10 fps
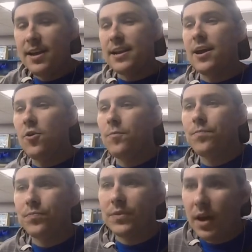Now,
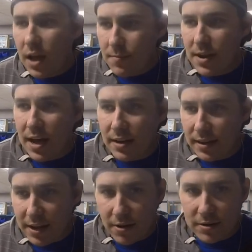I'm
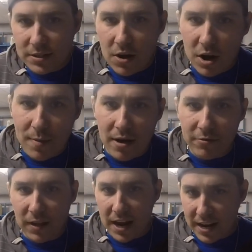not here to talk about
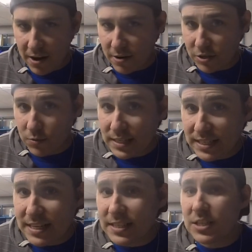flight
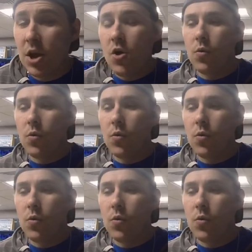characteristics,